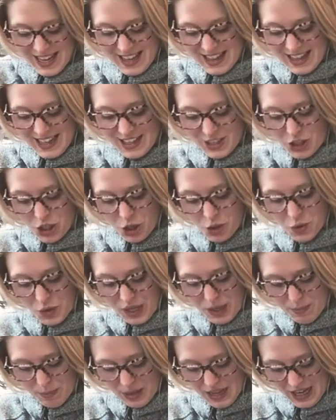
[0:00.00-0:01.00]
the
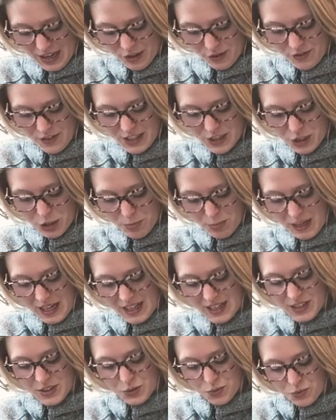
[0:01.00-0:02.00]
token plantar fascia
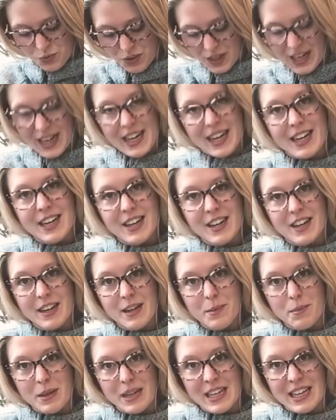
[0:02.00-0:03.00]
pain is
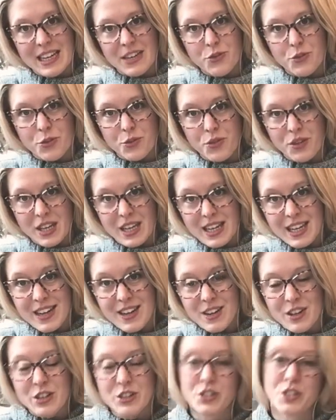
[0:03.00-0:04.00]
gonna be in through the
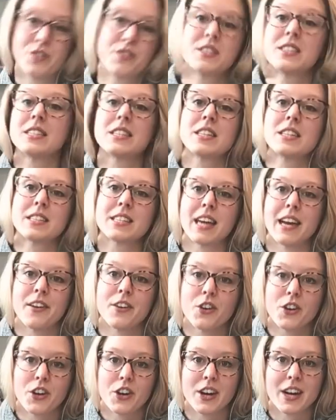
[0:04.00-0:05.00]
heel, so if it's a little
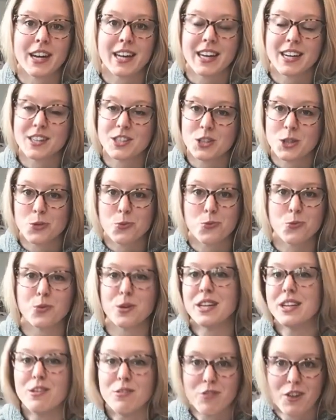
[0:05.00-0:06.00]
tender, again, don't
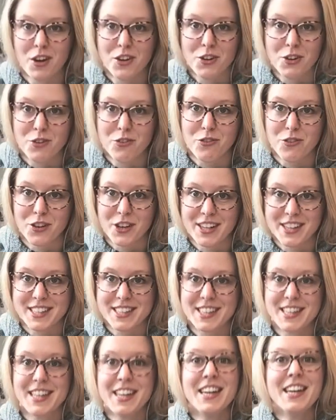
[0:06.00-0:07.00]
reef-on your
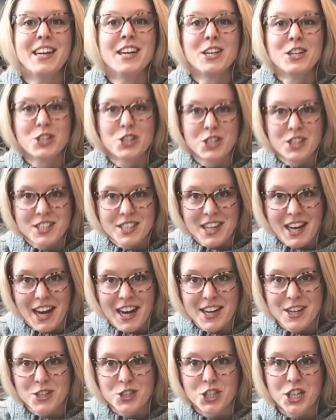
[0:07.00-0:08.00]
foot, just
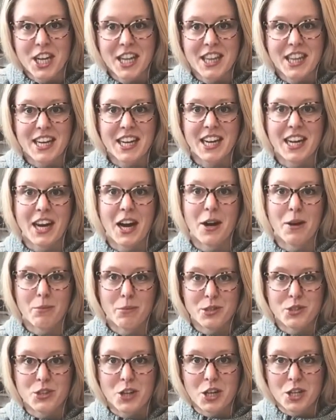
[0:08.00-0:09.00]
kind of gently kind of
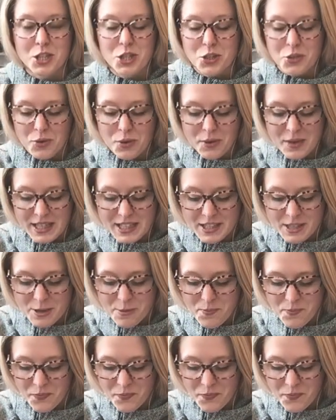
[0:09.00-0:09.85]
massage through it.